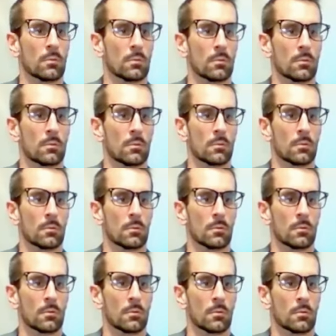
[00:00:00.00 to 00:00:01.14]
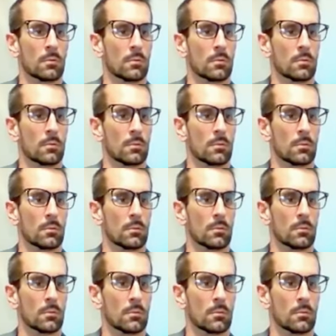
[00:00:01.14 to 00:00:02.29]

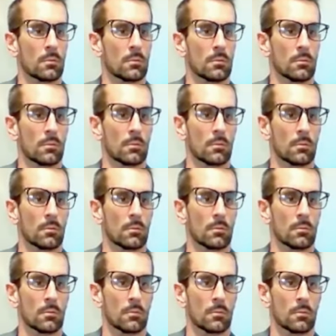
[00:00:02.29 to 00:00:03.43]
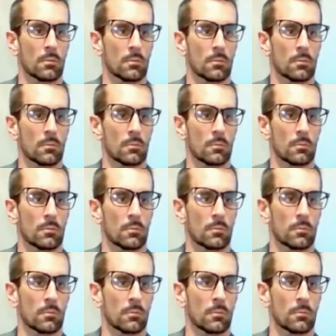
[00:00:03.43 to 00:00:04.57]

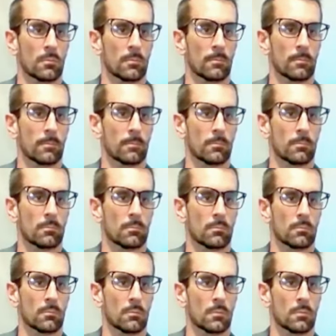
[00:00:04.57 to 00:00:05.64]
No words are spoken by the person on screen.